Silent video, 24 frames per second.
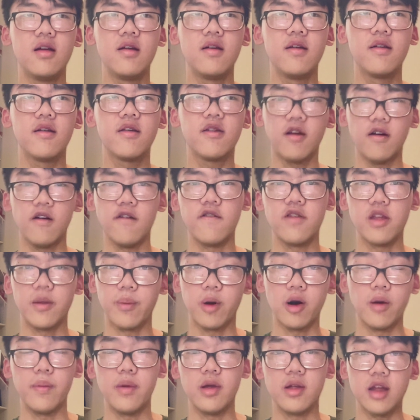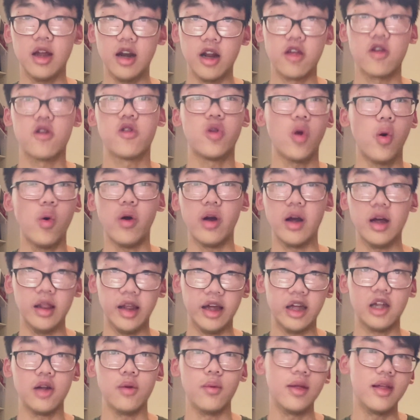serves the purpose in a story
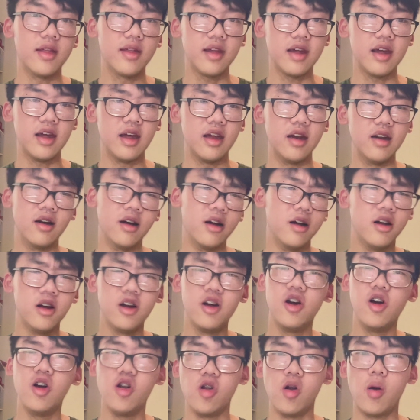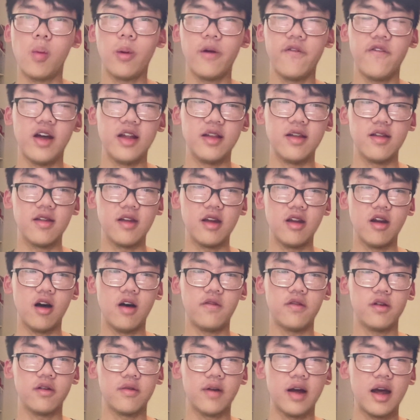like you would see in a normal fantasy
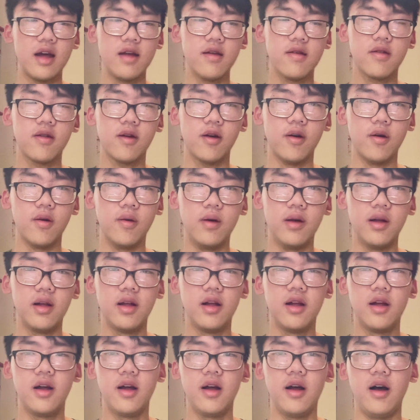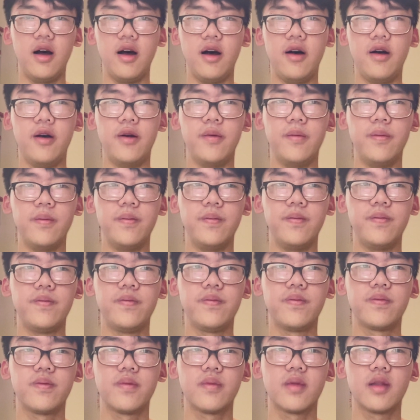novel, right? So um,
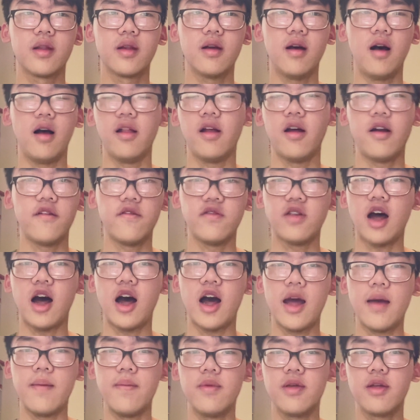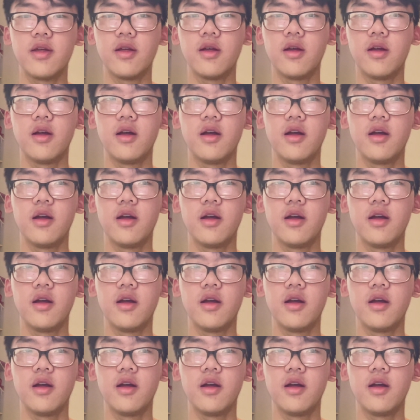a lot of times,